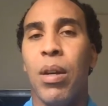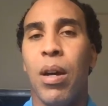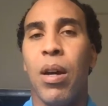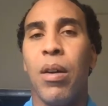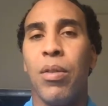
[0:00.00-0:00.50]

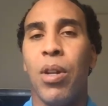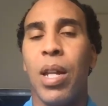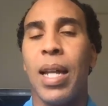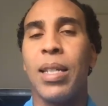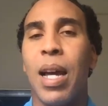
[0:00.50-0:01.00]
Uh, you know, a
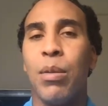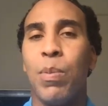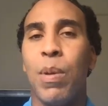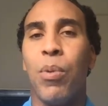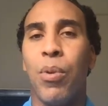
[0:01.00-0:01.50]
lot of times
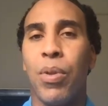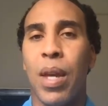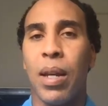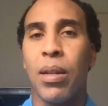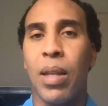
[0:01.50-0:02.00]
people
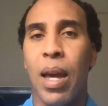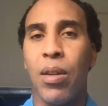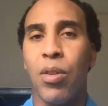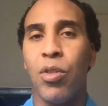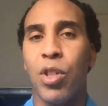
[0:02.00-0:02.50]
think
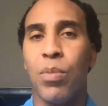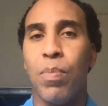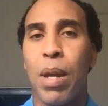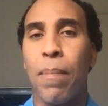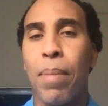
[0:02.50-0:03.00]
that you know
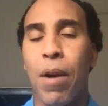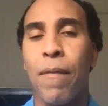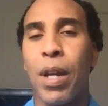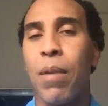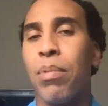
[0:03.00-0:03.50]
just being
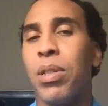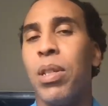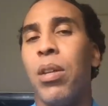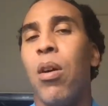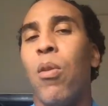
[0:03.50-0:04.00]
perfect and
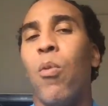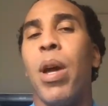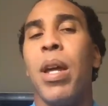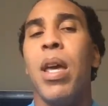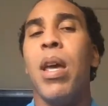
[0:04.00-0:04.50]
pristine all the
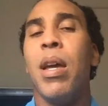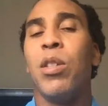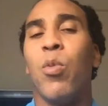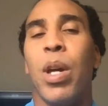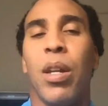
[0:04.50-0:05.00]
way
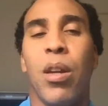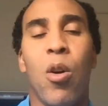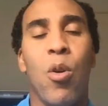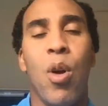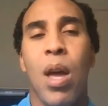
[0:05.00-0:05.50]
is the way to
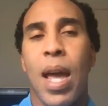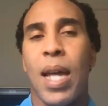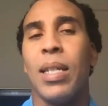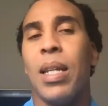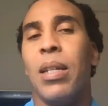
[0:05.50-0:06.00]
go,
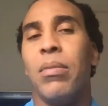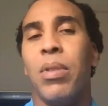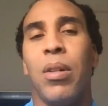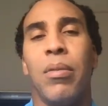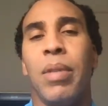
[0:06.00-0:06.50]
and it's, and it,
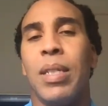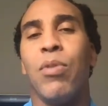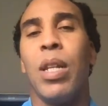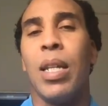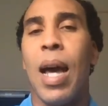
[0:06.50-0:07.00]
you know it's
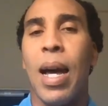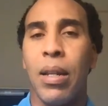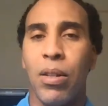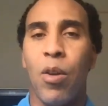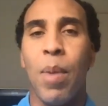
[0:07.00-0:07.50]
really not.
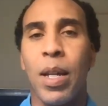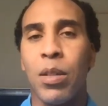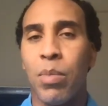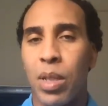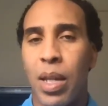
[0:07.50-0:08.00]
You know, make
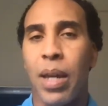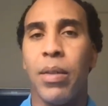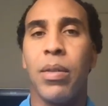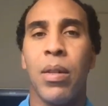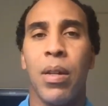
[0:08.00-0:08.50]
some
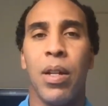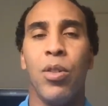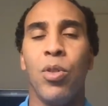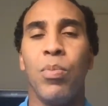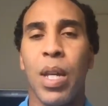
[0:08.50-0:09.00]
mistakes, uh,
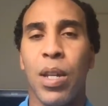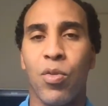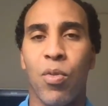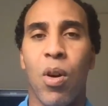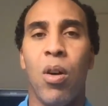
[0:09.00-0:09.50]
do some
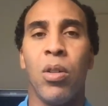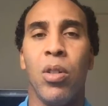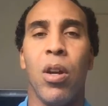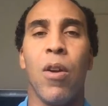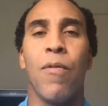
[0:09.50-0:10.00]
things wrong,
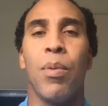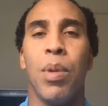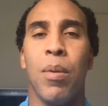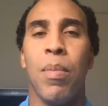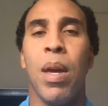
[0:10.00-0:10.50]
you learn from
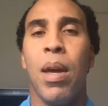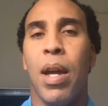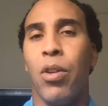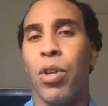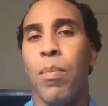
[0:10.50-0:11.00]
them,
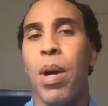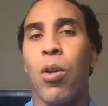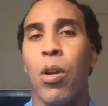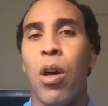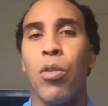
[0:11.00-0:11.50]
and you'll get
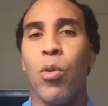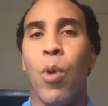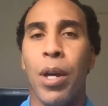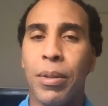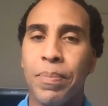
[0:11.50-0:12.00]
better along the
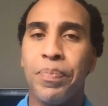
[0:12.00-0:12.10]
way.